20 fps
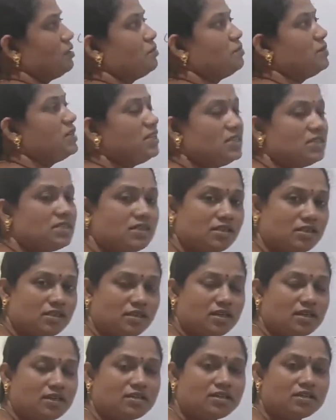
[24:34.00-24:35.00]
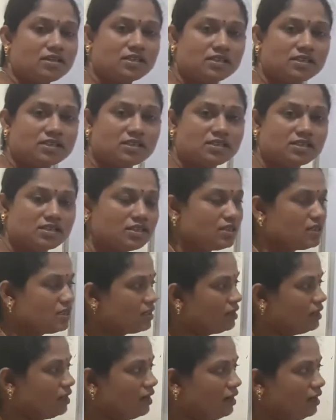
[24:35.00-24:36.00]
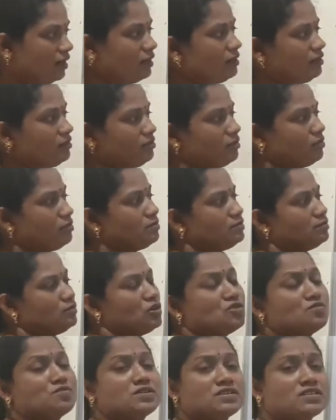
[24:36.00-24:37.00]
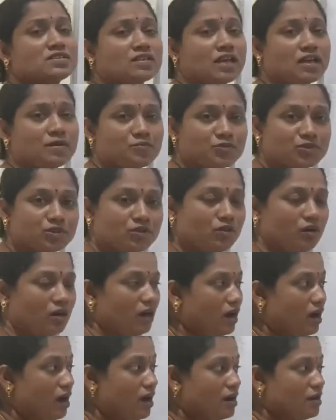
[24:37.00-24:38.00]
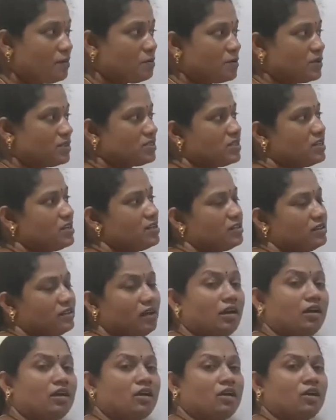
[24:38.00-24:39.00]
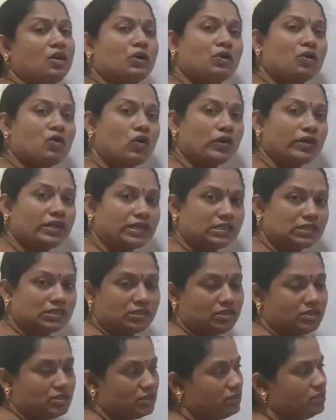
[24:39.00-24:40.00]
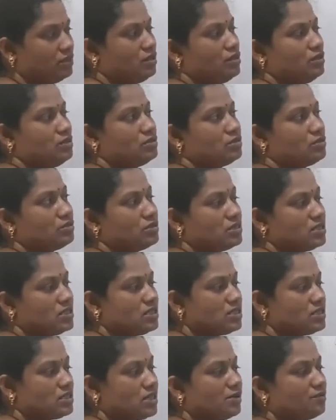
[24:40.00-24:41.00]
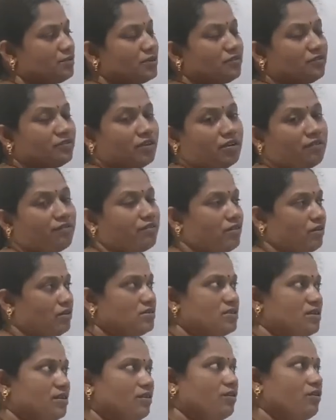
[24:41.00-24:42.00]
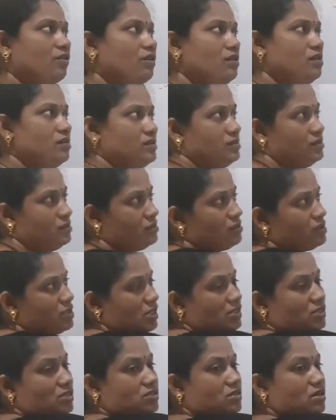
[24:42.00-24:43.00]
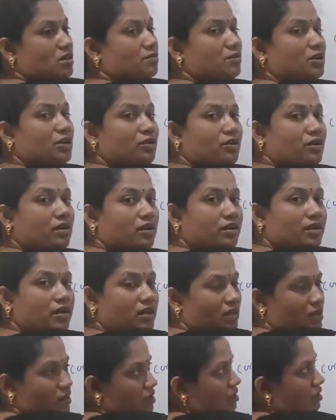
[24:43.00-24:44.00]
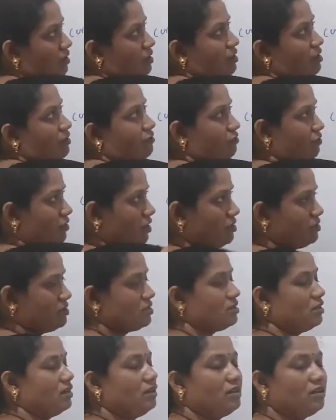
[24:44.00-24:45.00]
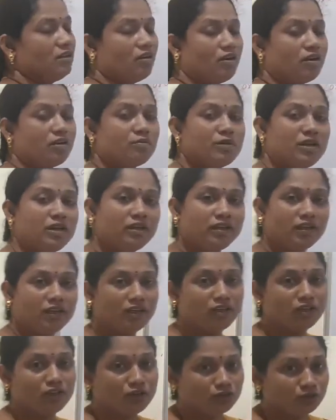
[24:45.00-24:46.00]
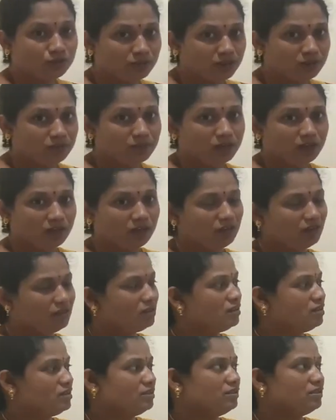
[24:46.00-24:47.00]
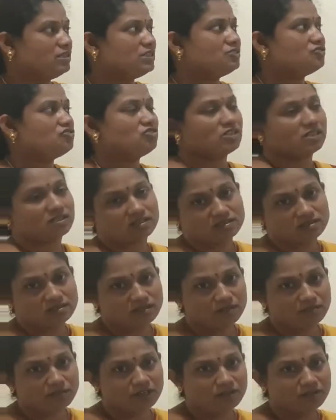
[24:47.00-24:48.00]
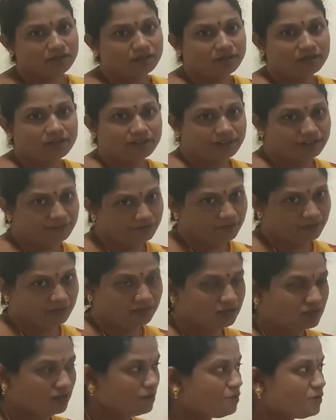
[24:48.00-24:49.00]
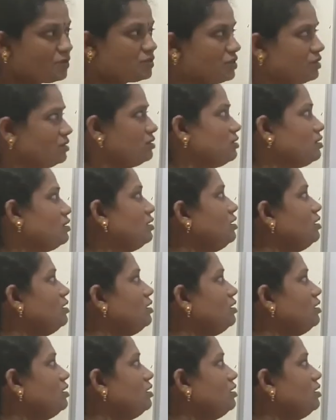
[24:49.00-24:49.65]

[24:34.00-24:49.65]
DCT and Bowmans capsule are present in the cortex region. So this type of nephrons are called juxtamedullary nephrons. Normally in human being, these juxtamedullary nephrons are present.